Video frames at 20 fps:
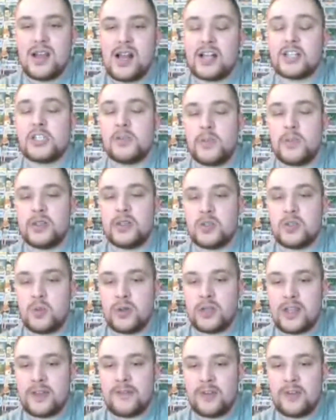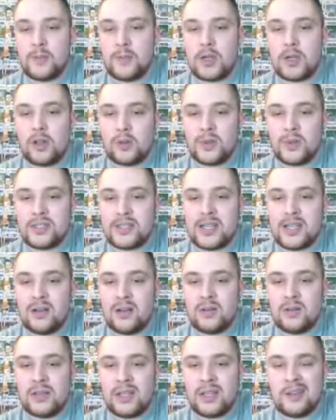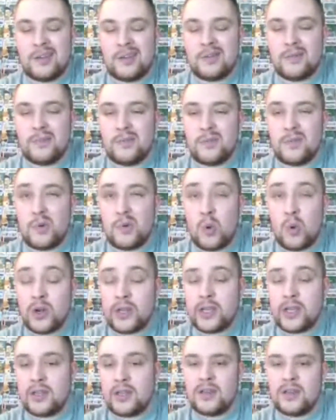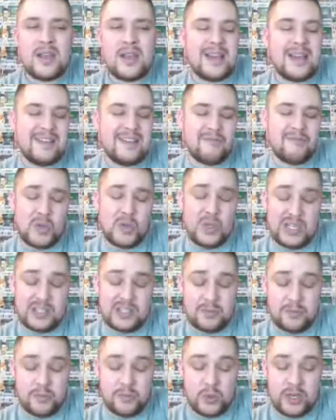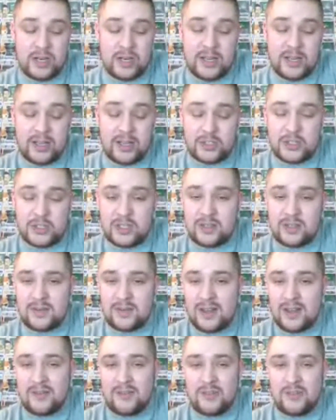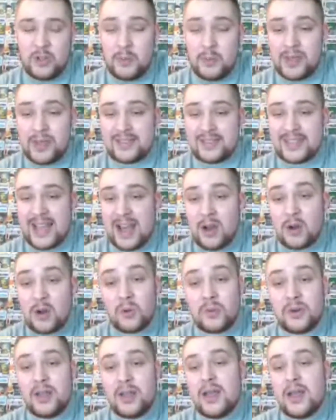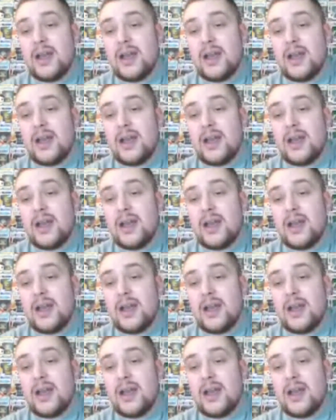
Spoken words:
I actually been to where they filmed Halloween Town in Oregon. Really disappointing, actually. Not a really big town.